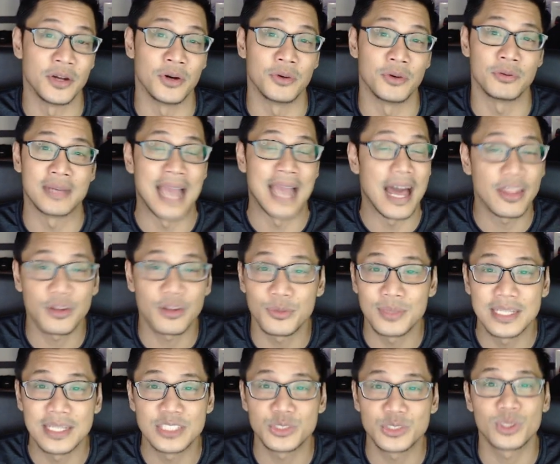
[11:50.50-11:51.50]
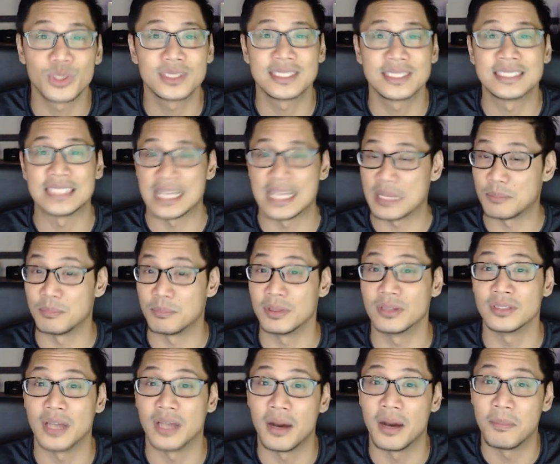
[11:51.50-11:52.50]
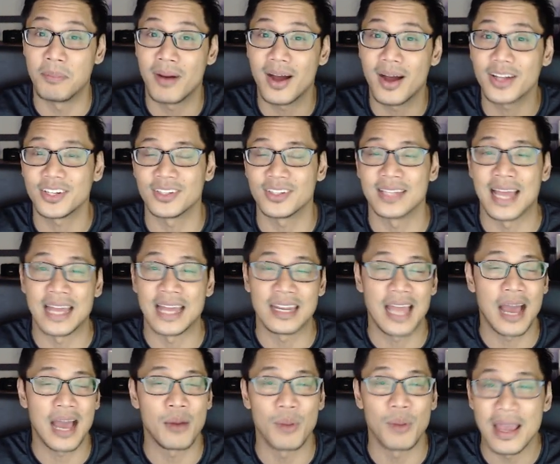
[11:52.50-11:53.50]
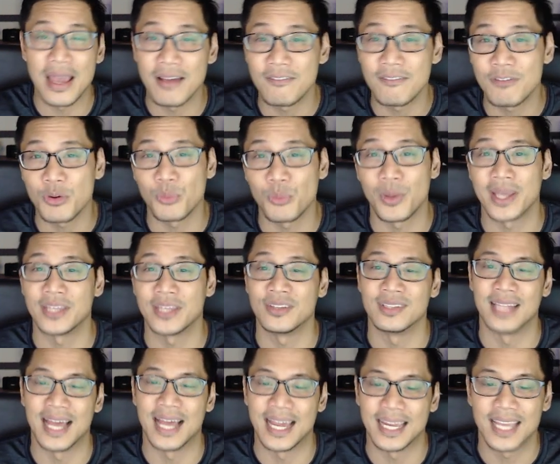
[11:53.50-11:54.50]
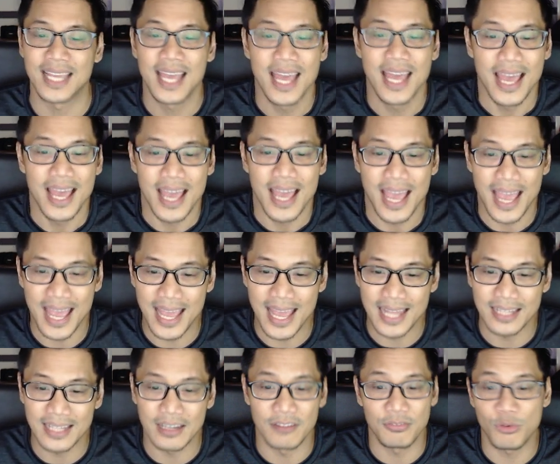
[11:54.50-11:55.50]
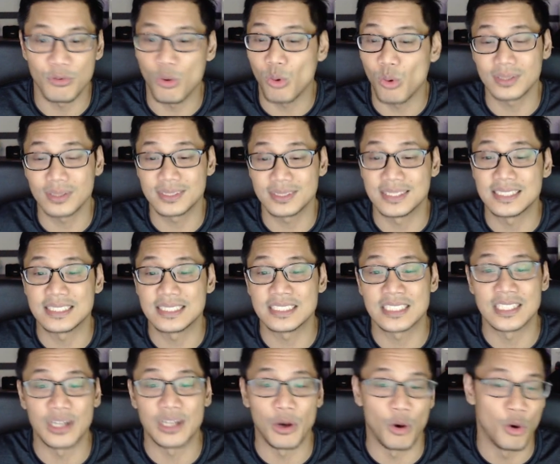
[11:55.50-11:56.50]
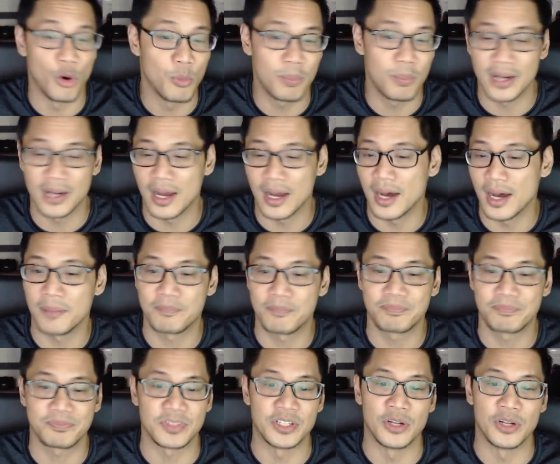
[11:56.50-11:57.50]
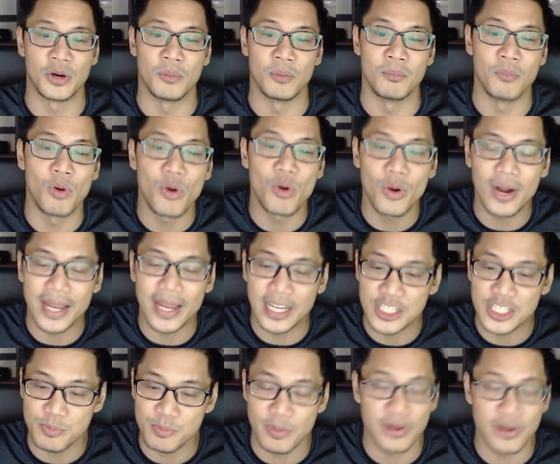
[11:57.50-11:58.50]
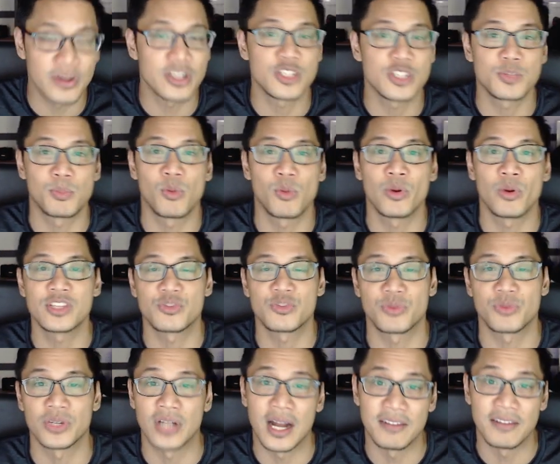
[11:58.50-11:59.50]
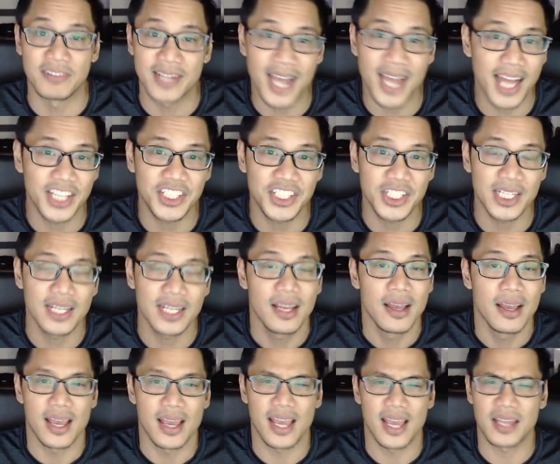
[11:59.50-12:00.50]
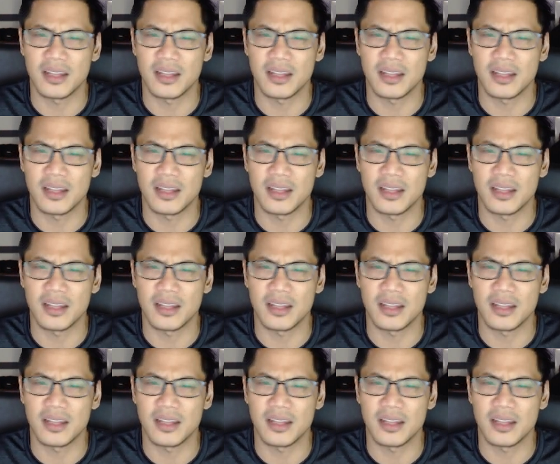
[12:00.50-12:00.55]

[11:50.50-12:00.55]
gather resources and build upon your land however way you like. And of course, this is going to open up, more experience points for your Aavegotchi and